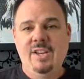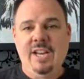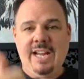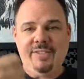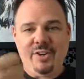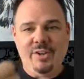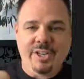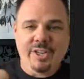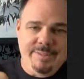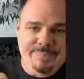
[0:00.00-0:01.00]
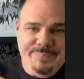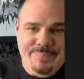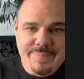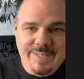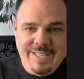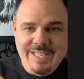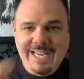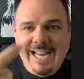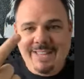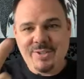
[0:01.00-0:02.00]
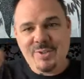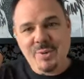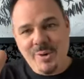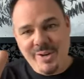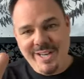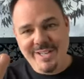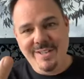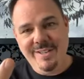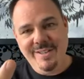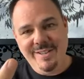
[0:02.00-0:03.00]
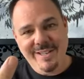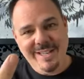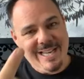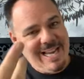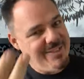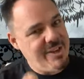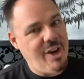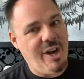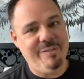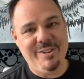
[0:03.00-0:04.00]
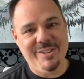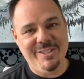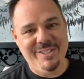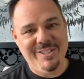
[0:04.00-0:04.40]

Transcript: You got the hook, you got the story, you got the offer.